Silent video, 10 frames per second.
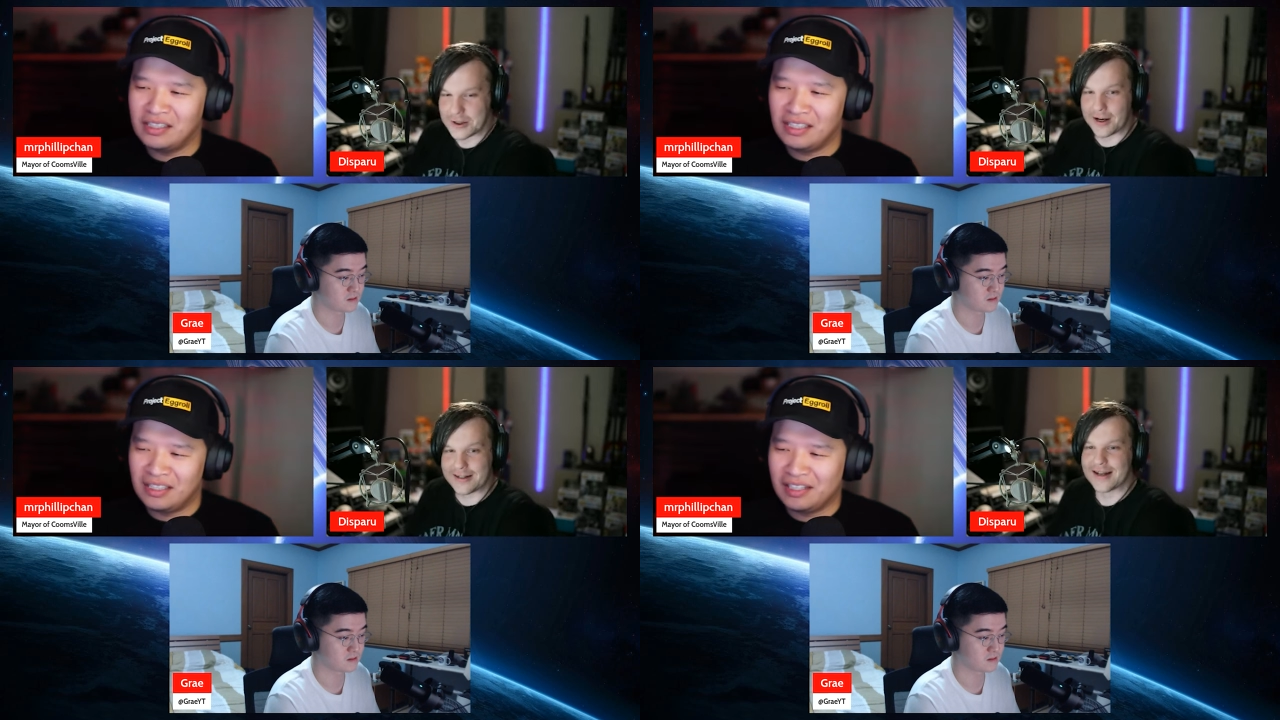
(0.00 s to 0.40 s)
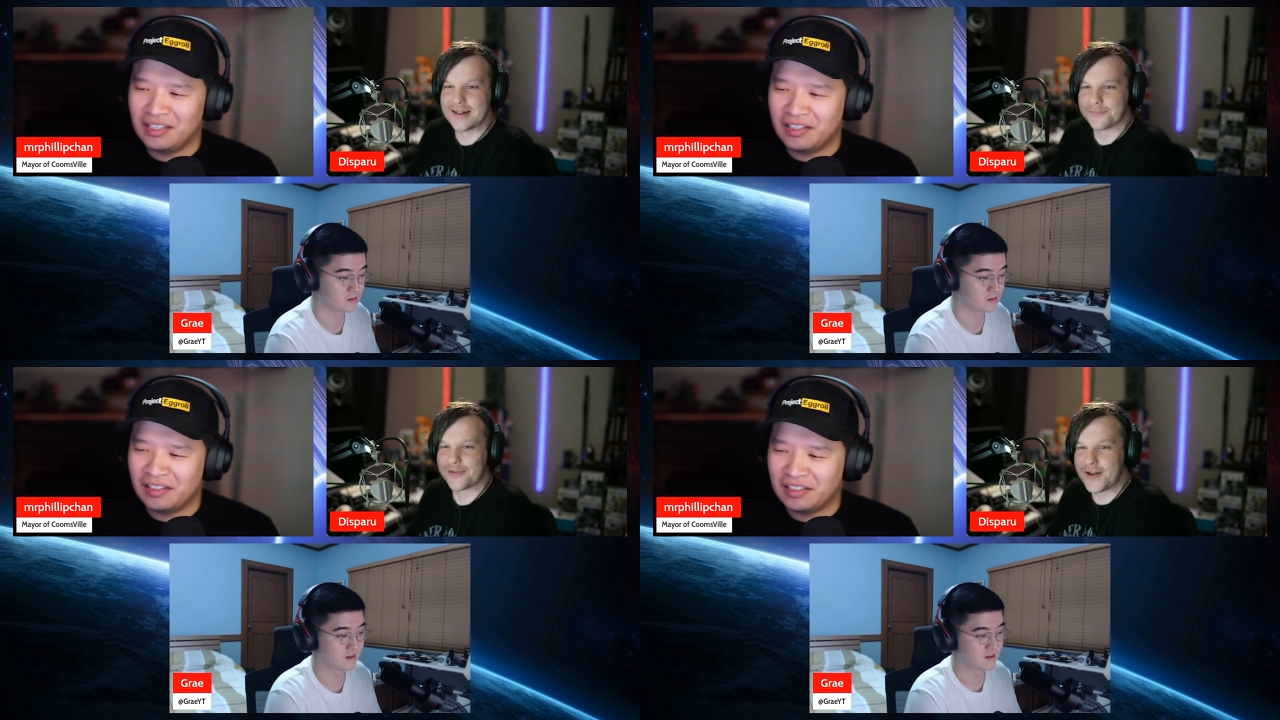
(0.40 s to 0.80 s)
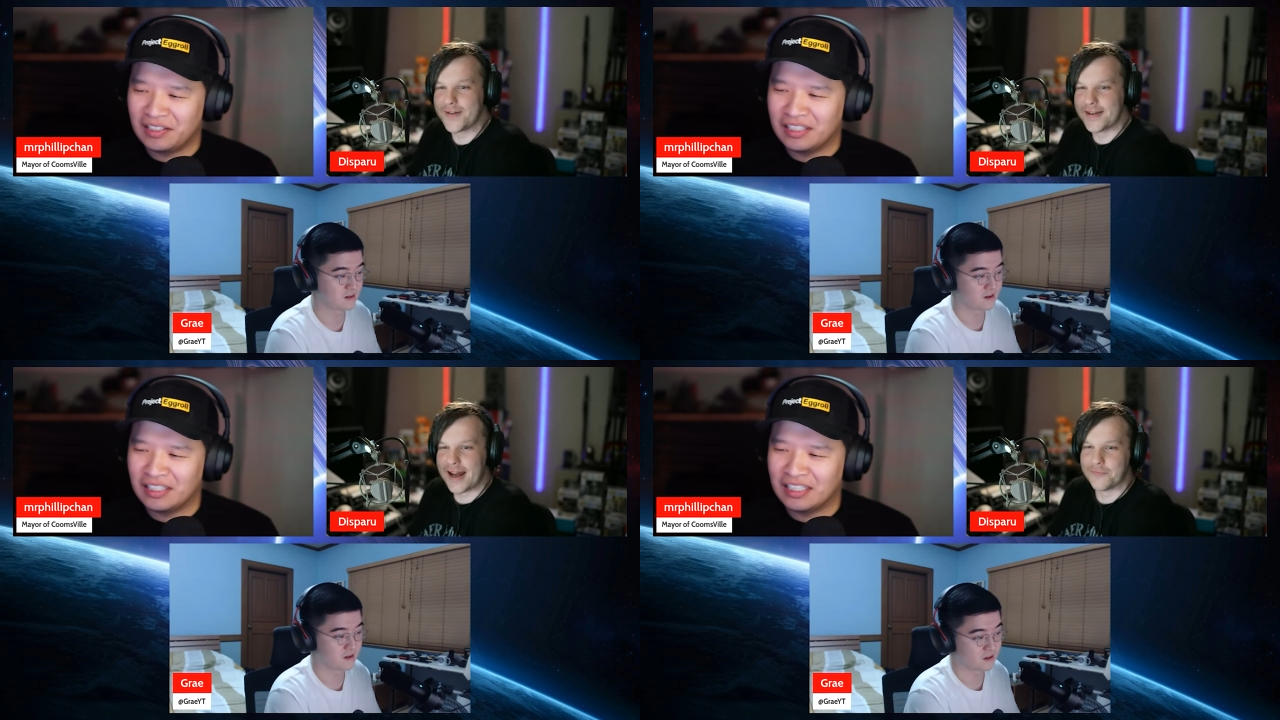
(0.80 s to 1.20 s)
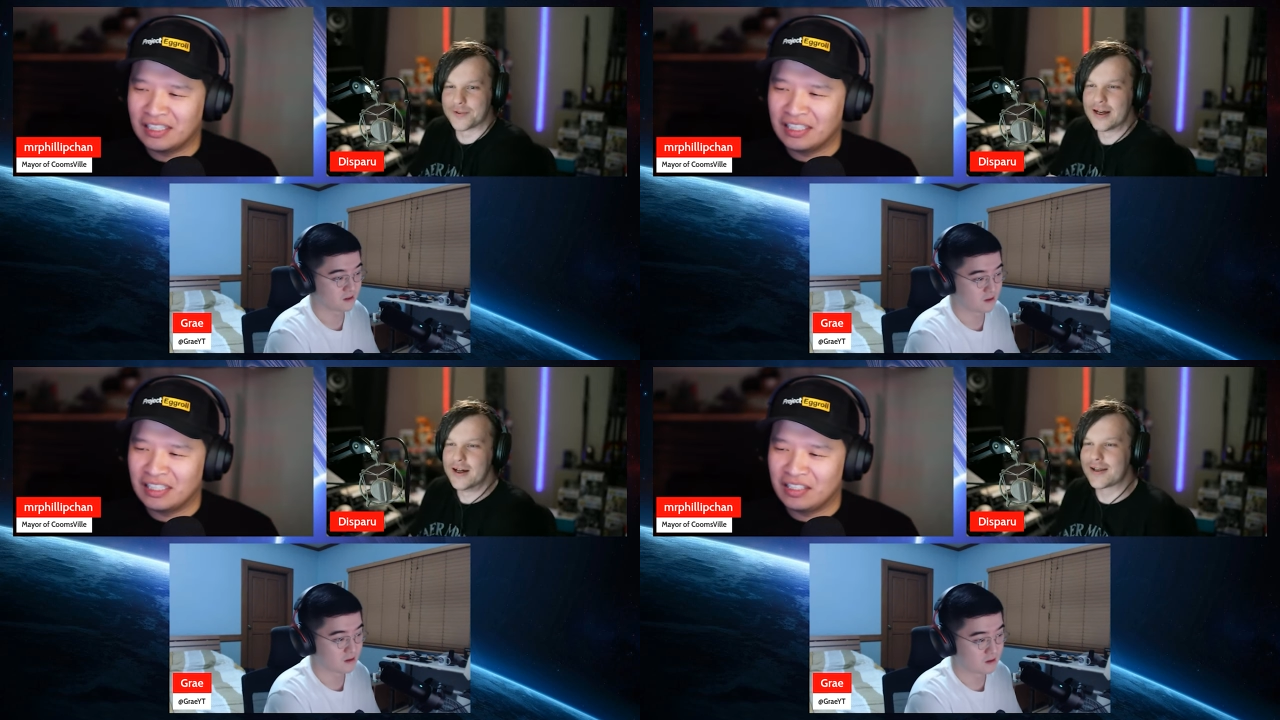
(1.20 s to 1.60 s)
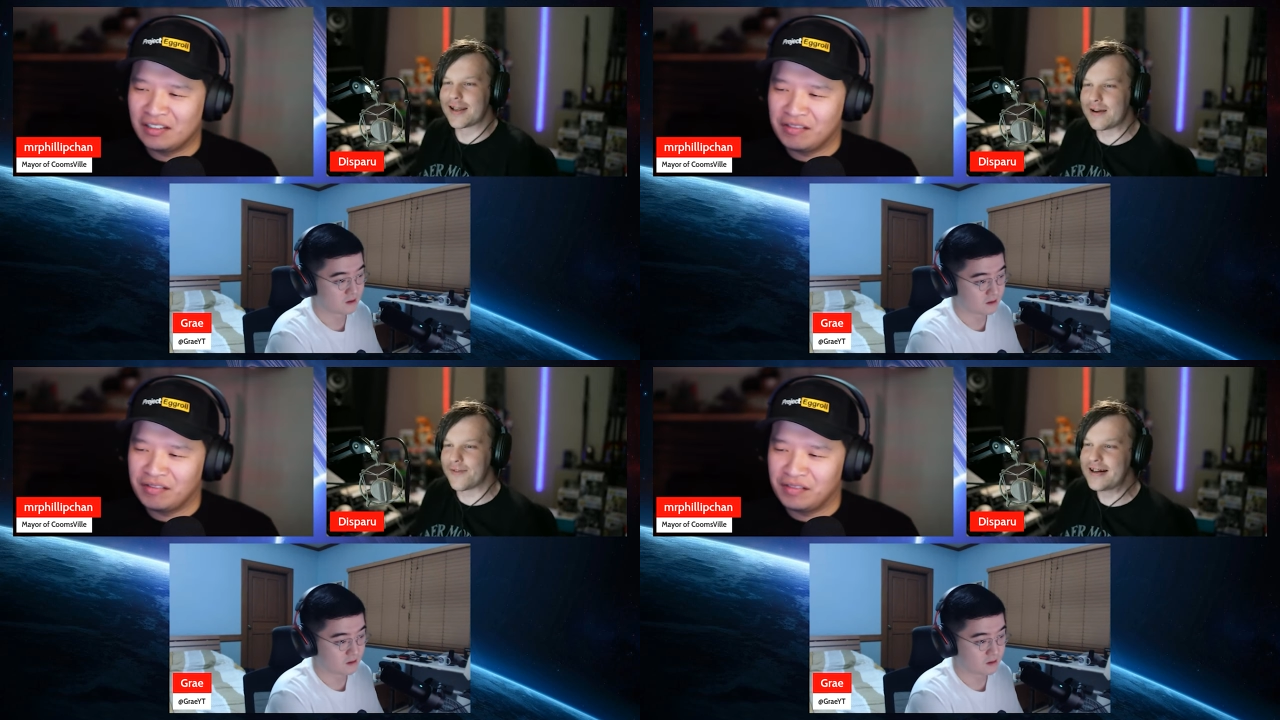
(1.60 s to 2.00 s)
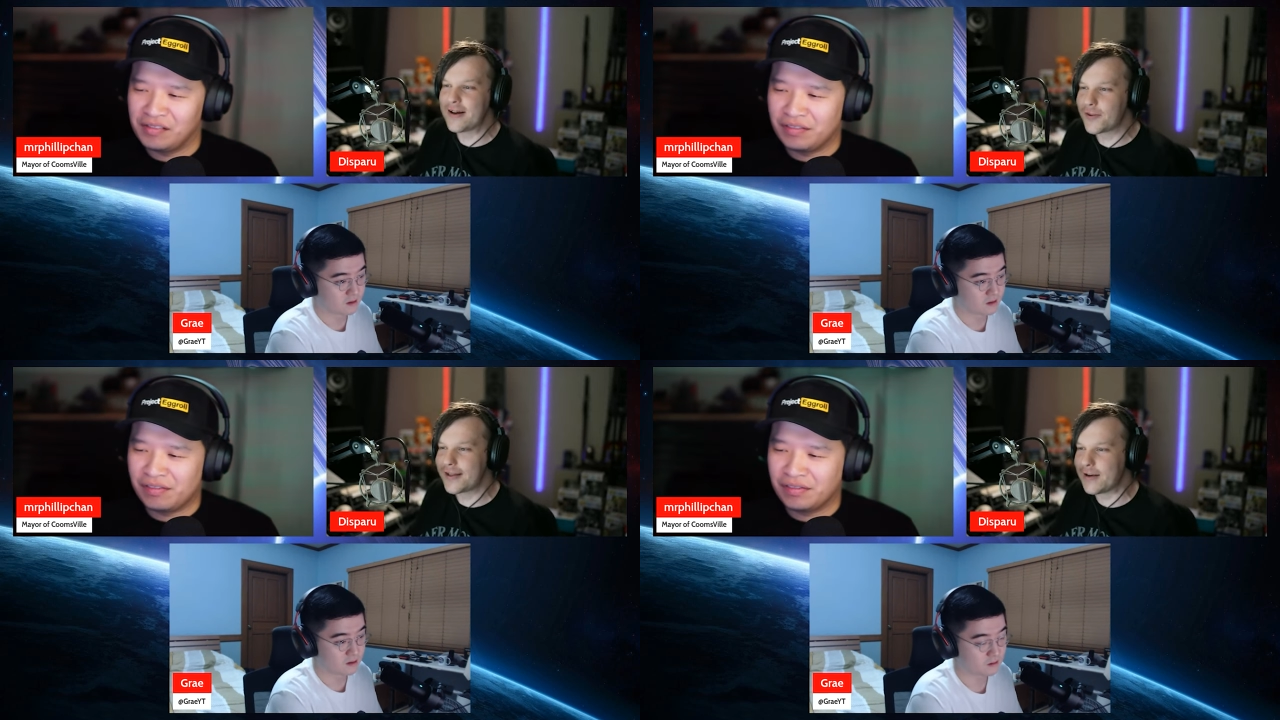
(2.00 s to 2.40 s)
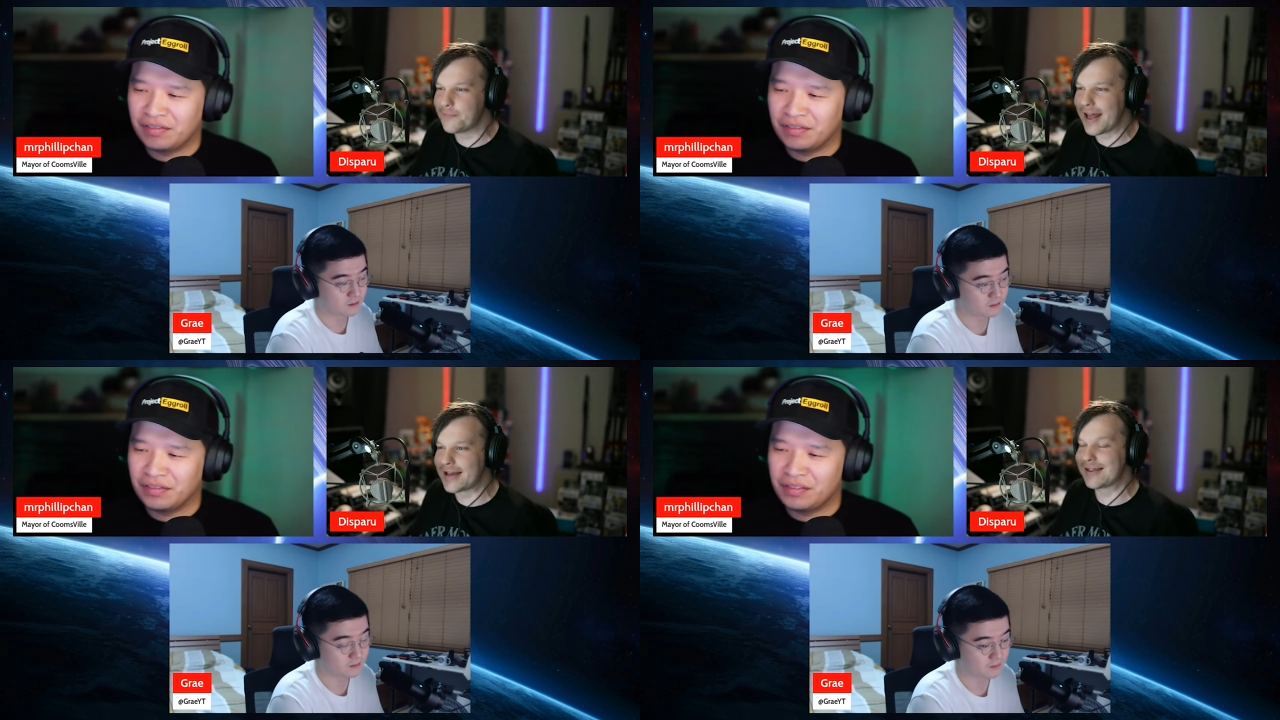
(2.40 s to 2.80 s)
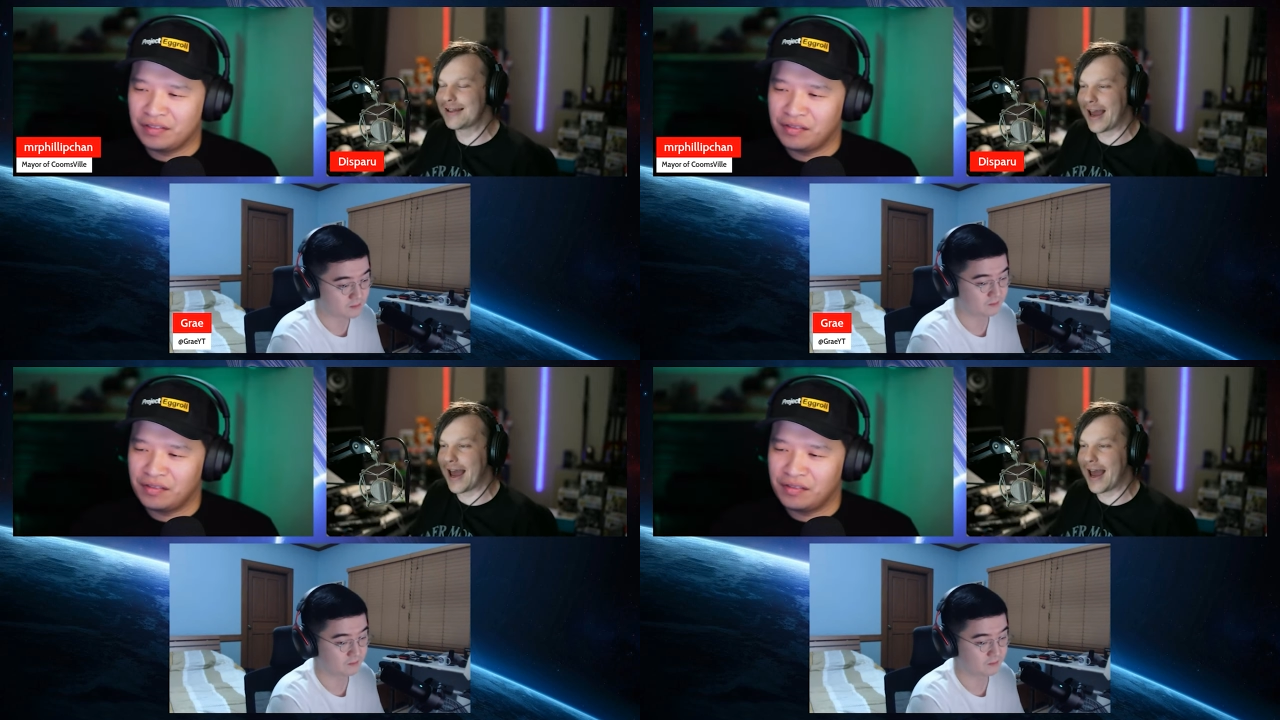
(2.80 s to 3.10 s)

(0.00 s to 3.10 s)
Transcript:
Speaker 1: do I tend to learn the names? So like, if I know the name Leslie